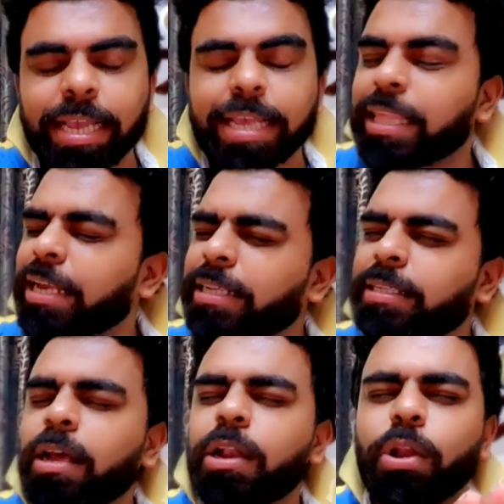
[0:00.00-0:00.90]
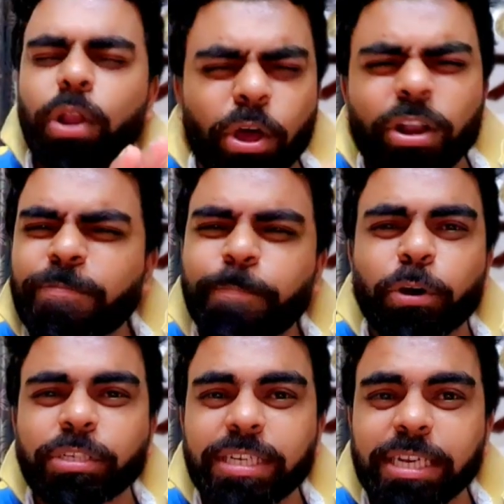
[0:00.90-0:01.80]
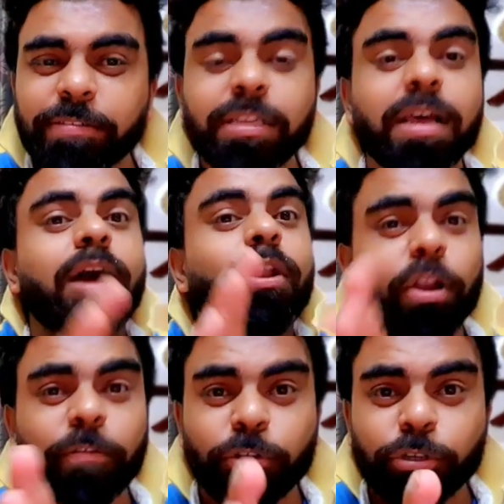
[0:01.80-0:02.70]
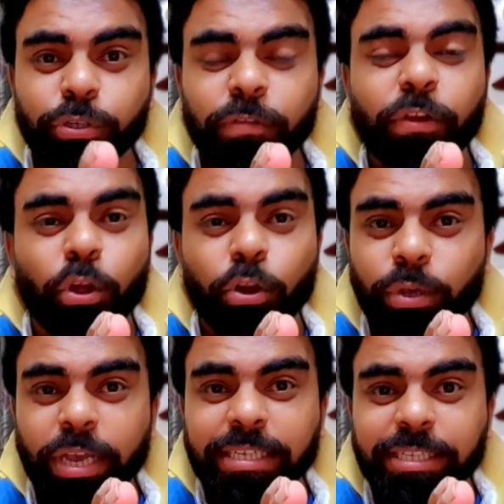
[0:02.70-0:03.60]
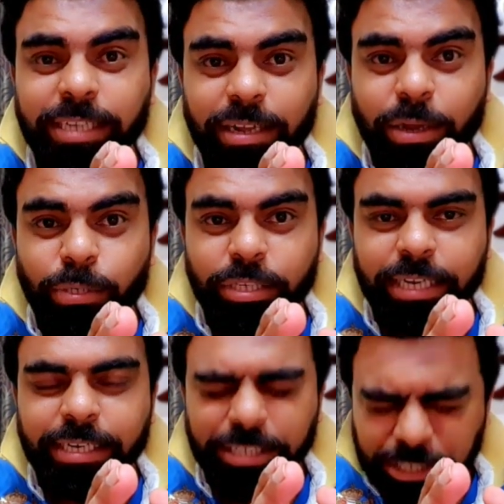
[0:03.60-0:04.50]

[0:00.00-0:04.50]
There is a lot of positives, a lot of good news for all you guys stuck outside.